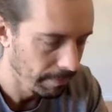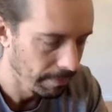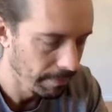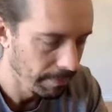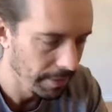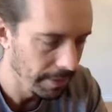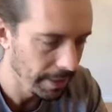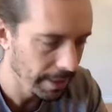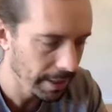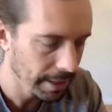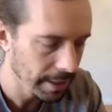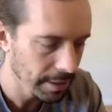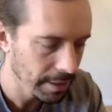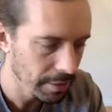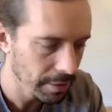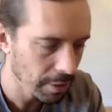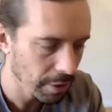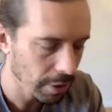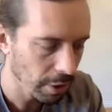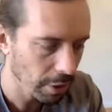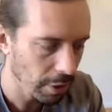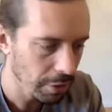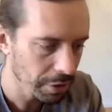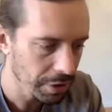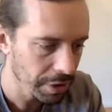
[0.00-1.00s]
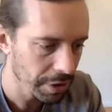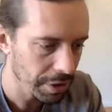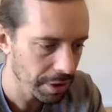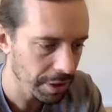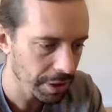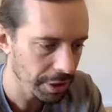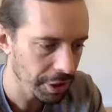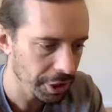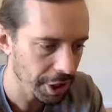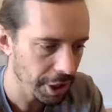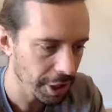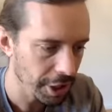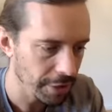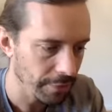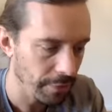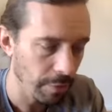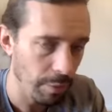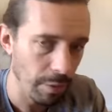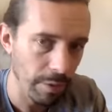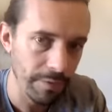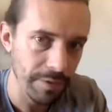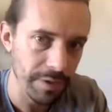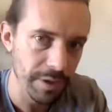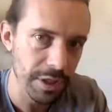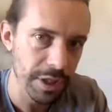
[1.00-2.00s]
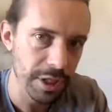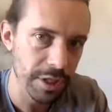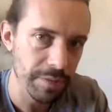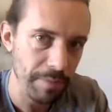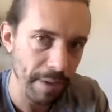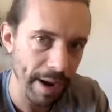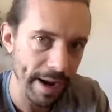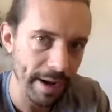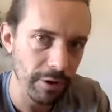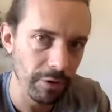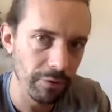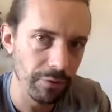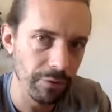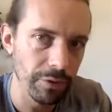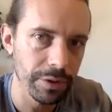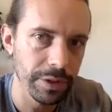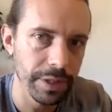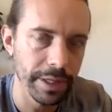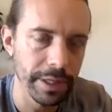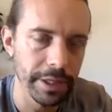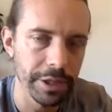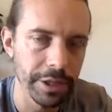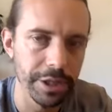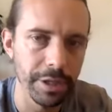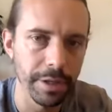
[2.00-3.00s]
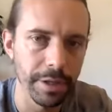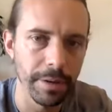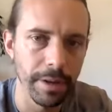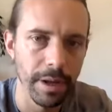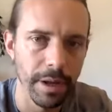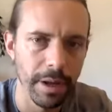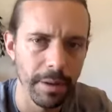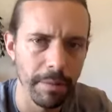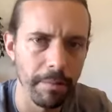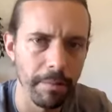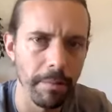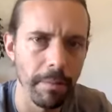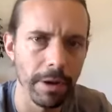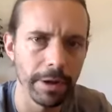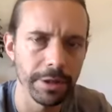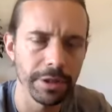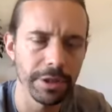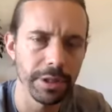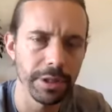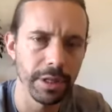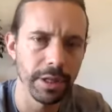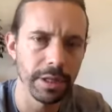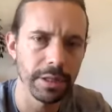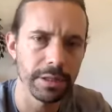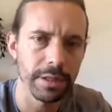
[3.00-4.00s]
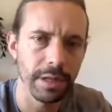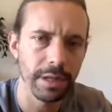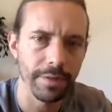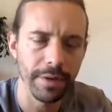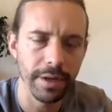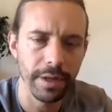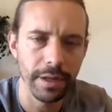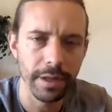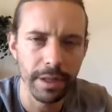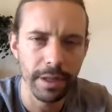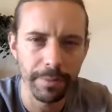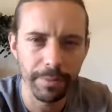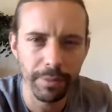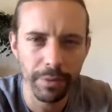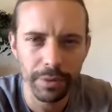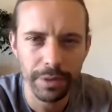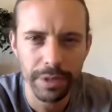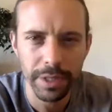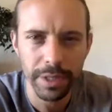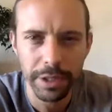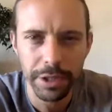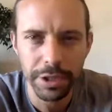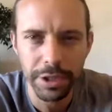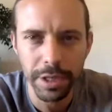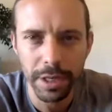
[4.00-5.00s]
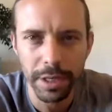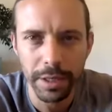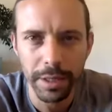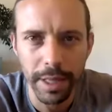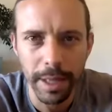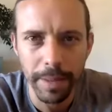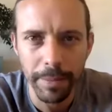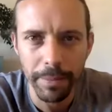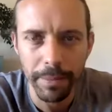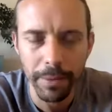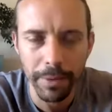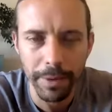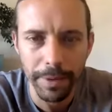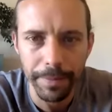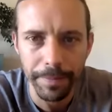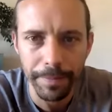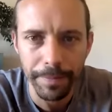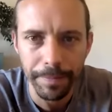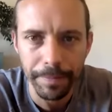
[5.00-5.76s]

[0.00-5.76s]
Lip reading: knees closer to the chest for more of a spinal rotation, much less of a hip rotation at that point.